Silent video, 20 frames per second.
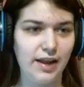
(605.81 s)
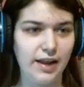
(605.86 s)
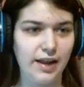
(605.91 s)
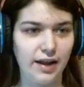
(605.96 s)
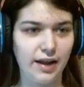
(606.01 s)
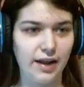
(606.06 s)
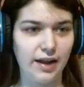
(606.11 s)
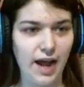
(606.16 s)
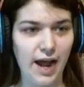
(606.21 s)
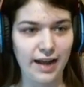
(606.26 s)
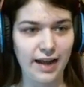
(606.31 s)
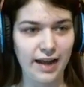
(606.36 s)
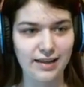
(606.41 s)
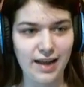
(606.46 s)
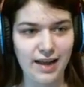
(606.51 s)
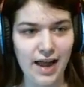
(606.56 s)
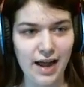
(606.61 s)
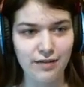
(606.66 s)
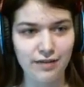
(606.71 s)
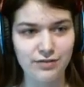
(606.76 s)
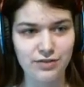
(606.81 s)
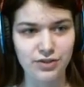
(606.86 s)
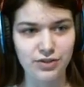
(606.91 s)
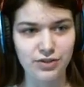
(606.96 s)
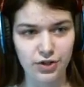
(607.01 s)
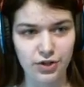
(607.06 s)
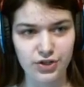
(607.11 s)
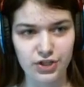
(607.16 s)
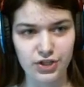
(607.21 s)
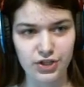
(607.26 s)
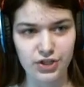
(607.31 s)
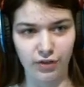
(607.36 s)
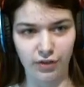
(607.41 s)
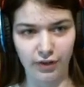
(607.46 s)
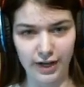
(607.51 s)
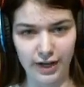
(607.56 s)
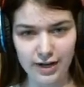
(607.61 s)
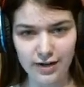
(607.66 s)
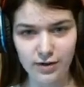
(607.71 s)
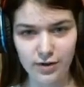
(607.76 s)
And I can have Surging
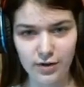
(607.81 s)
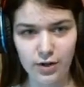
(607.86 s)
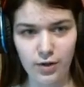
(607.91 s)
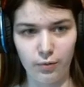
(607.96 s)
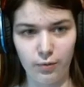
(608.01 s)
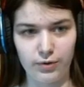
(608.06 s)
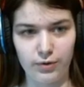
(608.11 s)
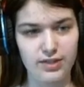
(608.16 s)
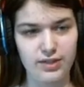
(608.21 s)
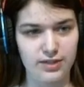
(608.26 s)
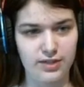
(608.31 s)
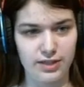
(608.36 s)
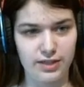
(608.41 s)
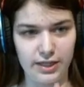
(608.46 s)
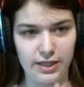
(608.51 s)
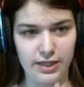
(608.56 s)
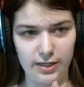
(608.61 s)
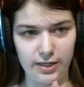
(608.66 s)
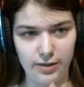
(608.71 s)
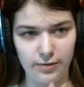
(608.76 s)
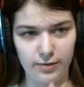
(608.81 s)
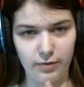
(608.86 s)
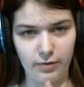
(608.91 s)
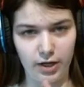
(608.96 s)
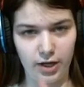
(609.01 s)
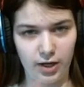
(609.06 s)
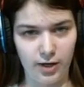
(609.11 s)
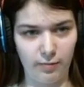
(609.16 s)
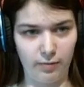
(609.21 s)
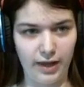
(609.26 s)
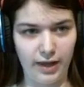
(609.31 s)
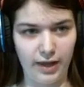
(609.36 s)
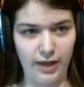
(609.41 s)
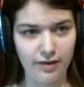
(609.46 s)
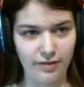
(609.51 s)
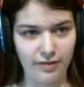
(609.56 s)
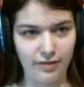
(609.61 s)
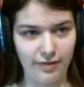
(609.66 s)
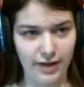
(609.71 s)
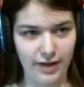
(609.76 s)
Light, which is the
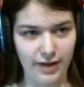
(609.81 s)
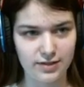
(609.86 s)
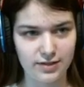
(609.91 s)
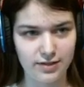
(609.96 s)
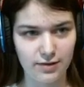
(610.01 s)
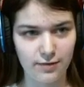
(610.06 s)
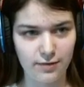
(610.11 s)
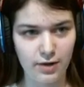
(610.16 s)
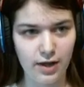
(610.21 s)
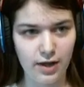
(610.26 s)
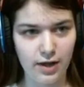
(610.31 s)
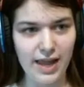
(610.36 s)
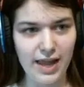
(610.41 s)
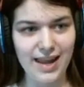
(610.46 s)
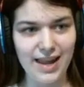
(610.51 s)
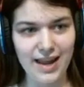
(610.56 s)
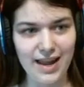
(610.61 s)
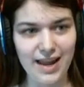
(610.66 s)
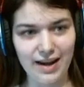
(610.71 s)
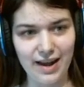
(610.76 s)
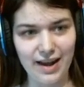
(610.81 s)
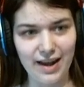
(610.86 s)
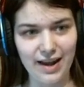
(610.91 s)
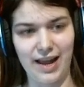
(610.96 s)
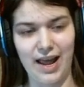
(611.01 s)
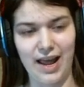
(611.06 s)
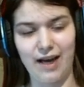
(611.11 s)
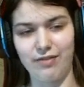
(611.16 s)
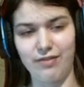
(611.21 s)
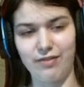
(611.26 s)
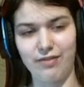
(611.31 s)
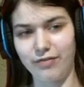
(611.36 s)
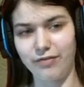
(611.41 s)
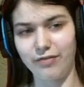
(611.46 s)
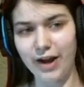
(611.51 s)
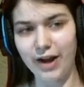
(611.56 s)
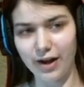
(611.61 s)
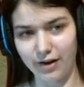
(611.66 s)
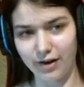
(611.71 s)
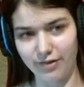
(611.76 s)
light effect, and I can have the
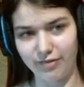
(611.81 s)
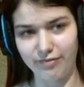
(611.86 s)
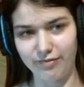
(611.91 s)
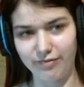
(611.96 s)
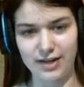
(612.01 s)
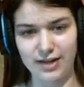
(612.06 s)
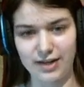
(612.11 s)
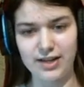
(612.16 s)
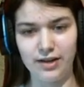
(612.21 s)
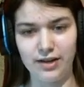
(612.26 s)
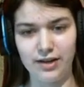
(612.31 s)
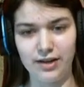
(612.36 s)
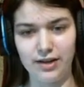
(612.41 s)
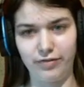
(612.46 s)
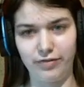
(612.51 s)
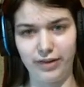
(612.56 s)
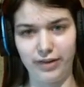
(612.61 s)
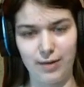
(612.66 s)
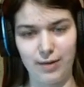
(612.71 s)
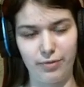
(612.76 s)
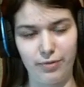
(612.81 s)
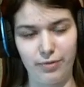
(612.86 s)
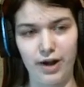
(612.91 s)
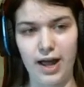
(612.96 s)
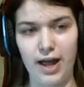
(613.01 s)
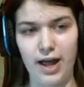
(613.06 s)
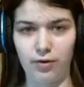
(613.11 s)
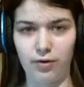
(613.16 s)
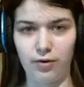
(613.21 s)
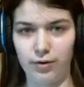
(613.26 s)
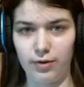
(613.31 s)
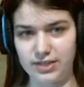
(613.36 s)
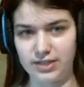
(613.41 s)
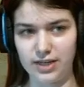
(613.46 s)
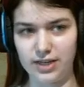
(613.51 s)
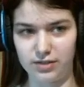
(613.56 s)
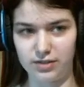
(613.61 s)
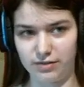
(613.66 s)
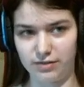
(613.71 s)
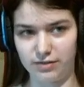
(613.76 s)
fire effect, Inner Flame. They're not going
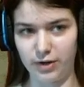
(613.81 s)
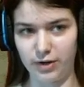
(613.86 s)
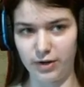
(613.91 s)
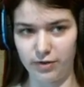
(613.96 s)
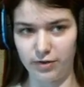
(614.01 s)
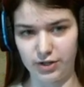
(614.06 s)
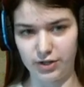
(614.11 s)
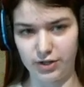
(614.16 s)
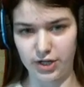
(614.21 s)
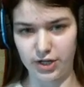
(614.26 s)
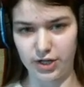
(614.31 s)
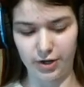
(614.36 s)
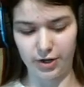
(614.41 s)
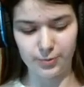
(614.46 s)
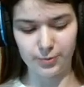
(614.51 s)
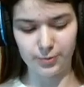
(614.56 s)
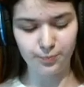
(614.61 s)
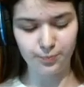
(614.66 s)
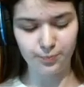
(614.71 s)
to interfere with each other.